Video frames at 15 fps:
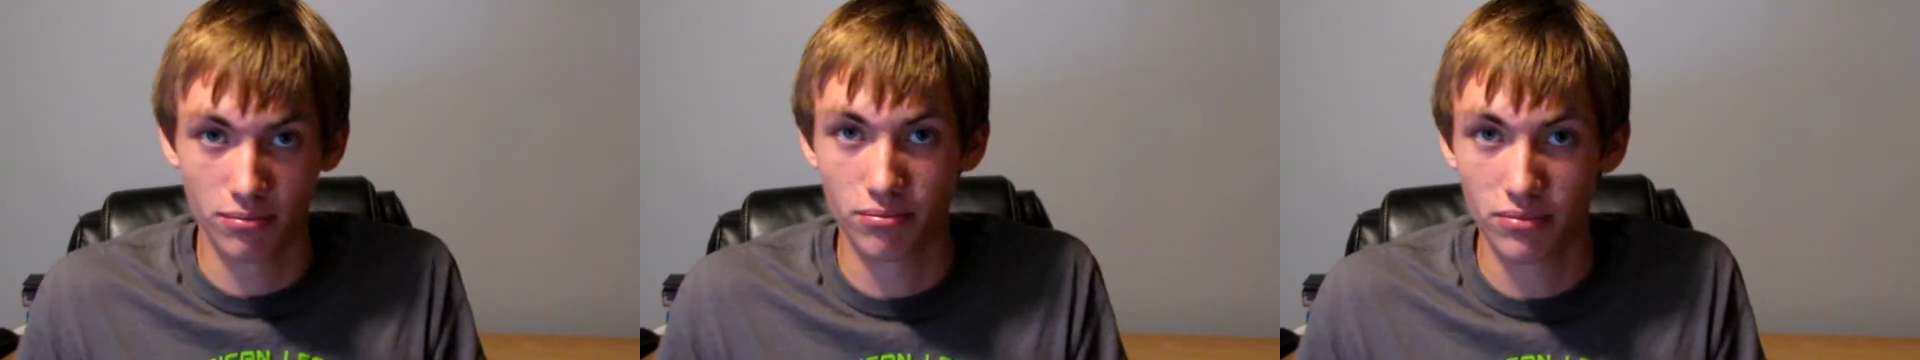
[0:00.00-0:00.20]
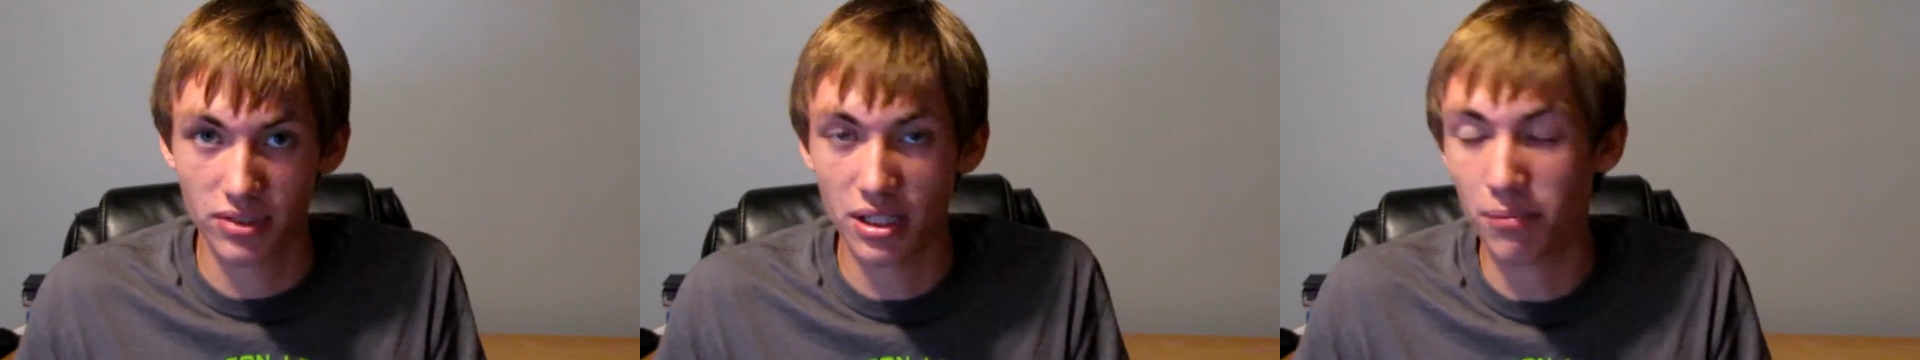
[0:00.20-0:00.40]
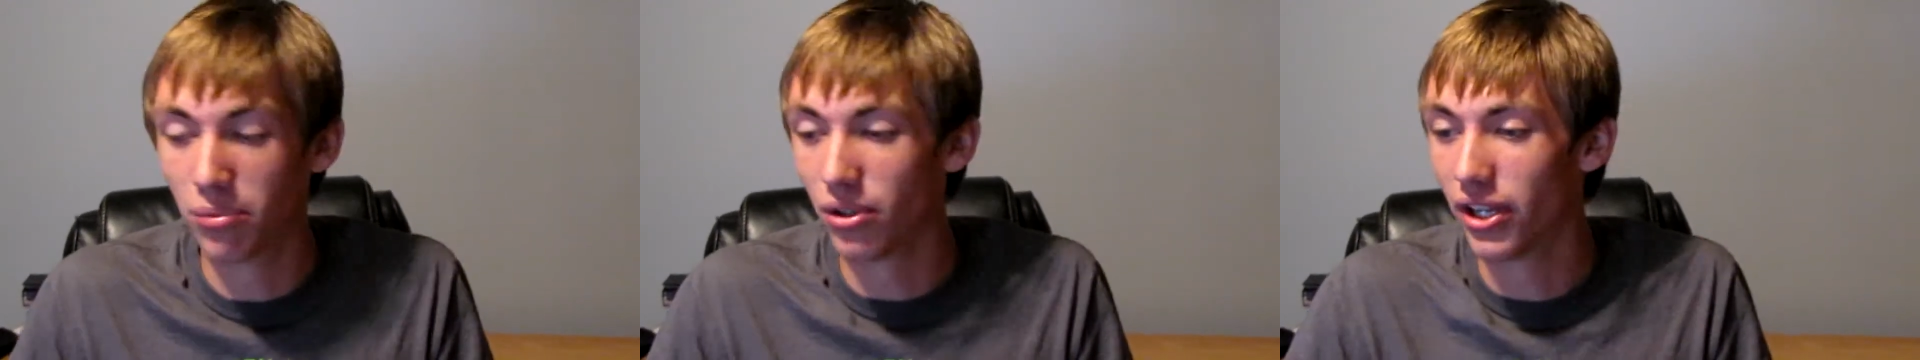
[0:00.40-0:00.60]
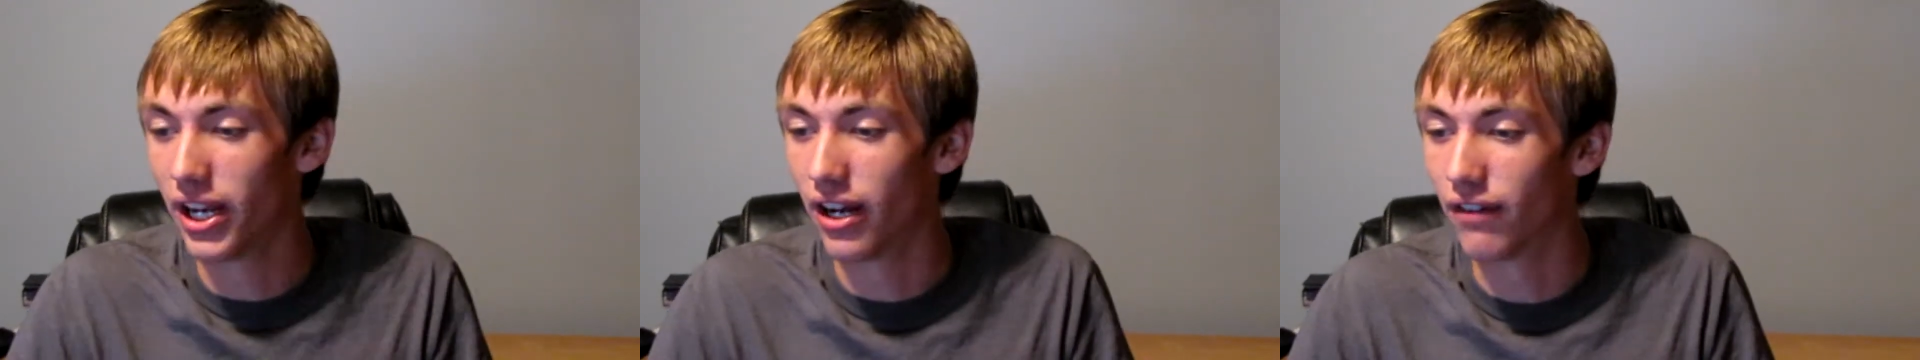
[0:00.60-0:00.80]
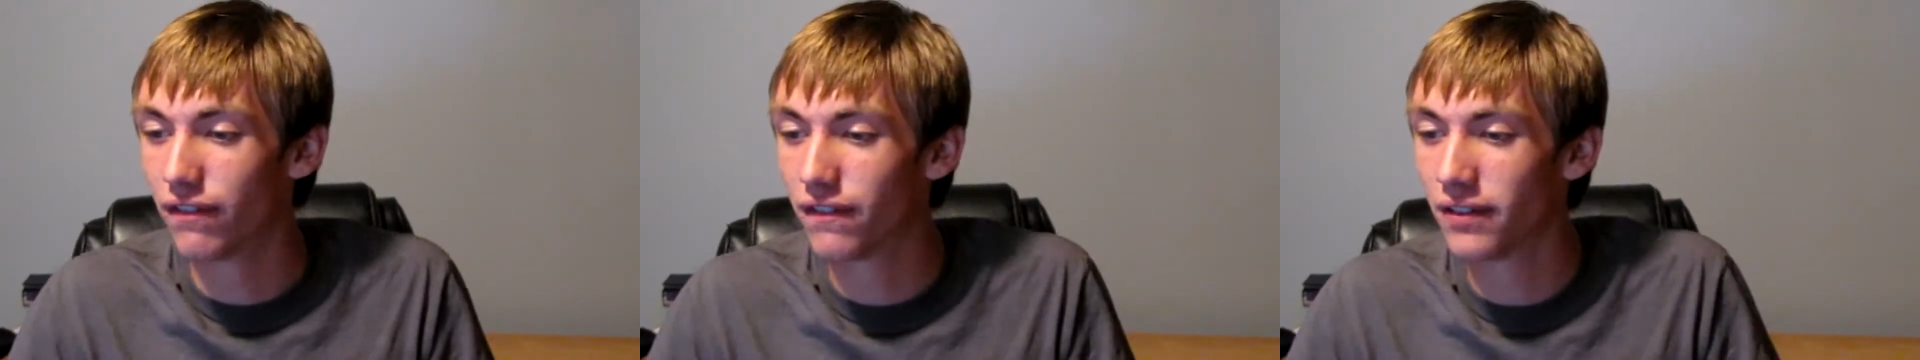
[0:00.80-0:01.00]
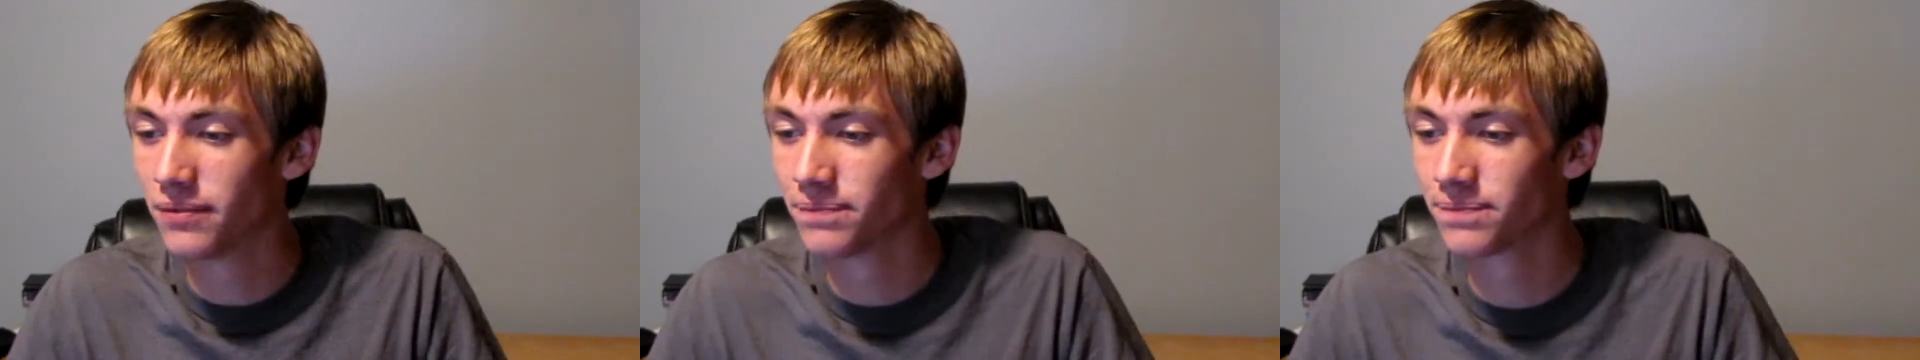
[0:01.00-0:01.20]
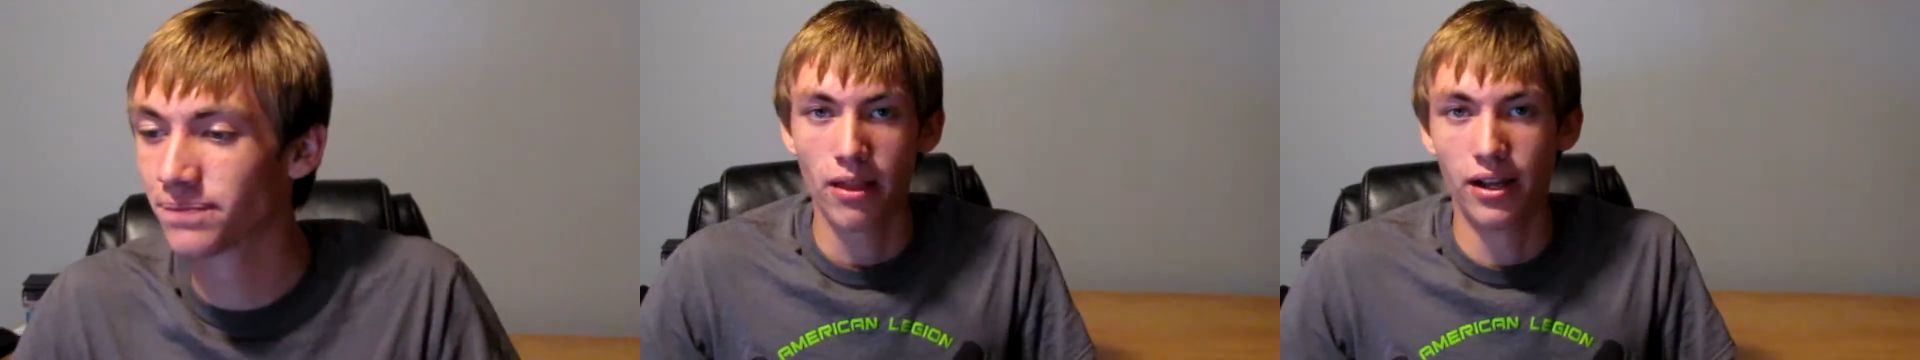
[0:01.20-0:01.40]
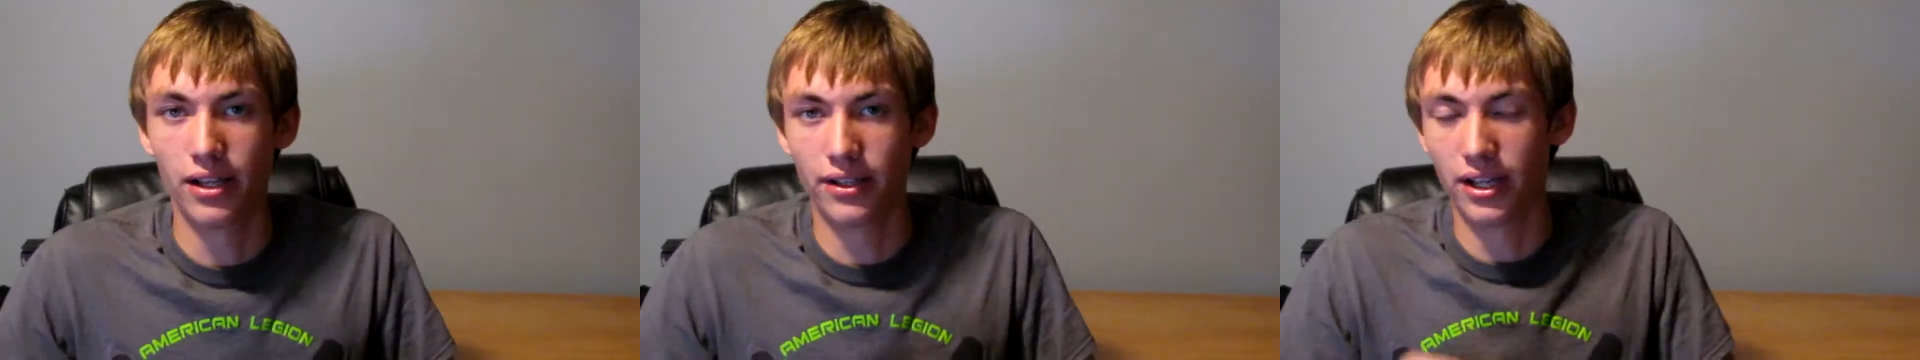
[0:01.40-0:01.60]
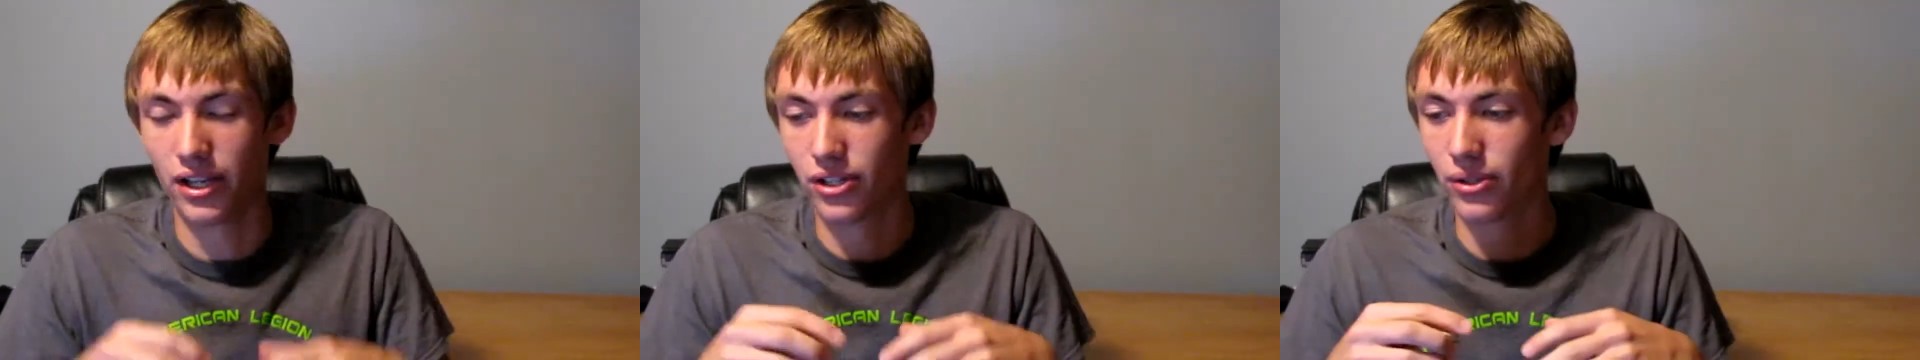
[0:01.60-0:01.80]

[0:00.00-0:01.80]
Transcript: Simple enough. And then